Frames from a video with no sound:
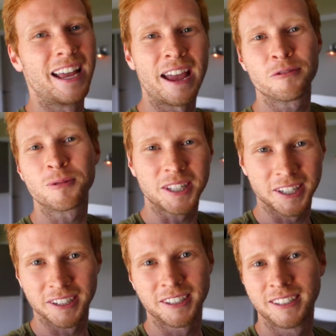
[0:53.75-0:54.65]
Everyone's
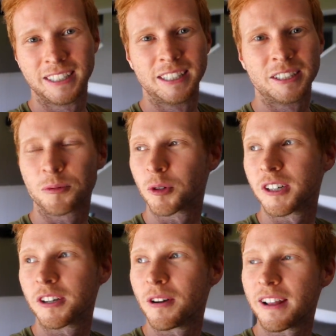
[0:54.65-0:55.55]
here. So we're
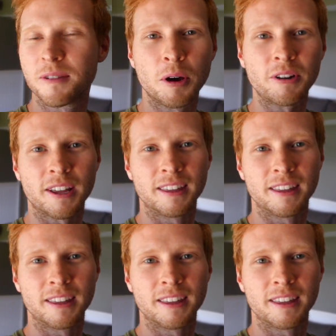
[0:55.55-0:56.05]
gonna go out on the boat, I